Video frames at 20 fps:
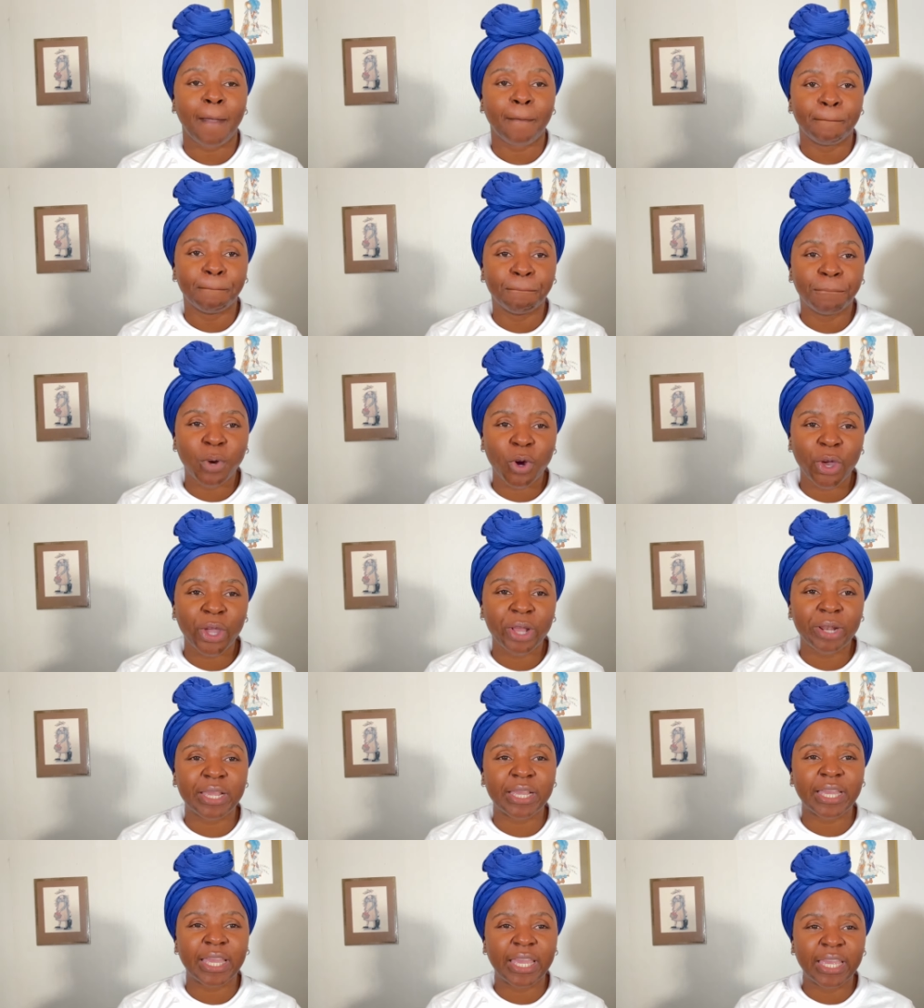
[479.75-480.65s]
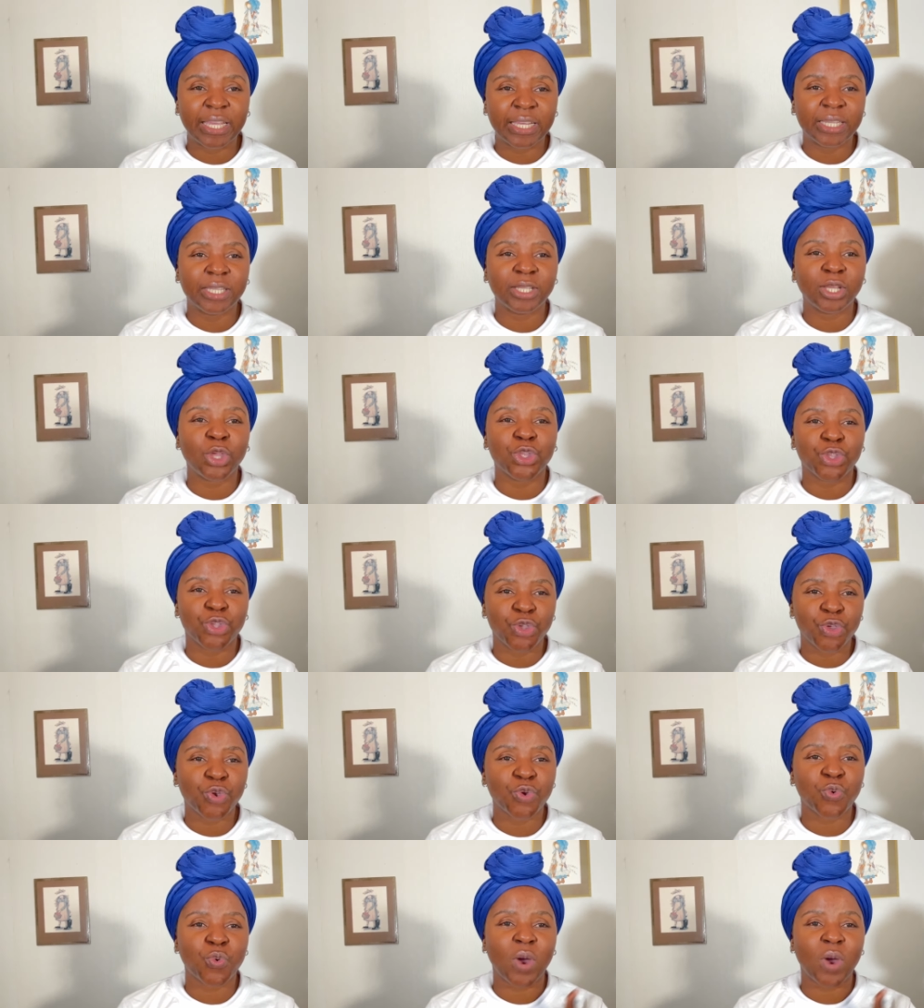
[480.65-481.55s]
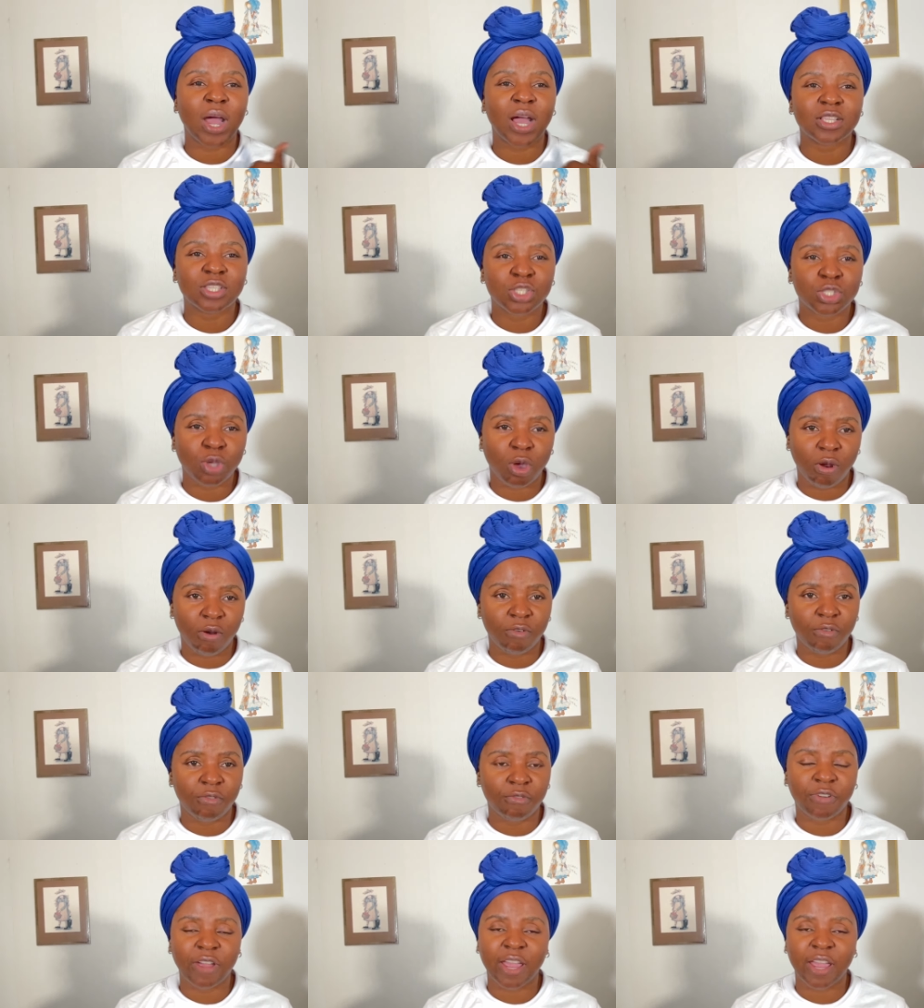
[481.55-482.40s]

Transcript: boiling in your stove,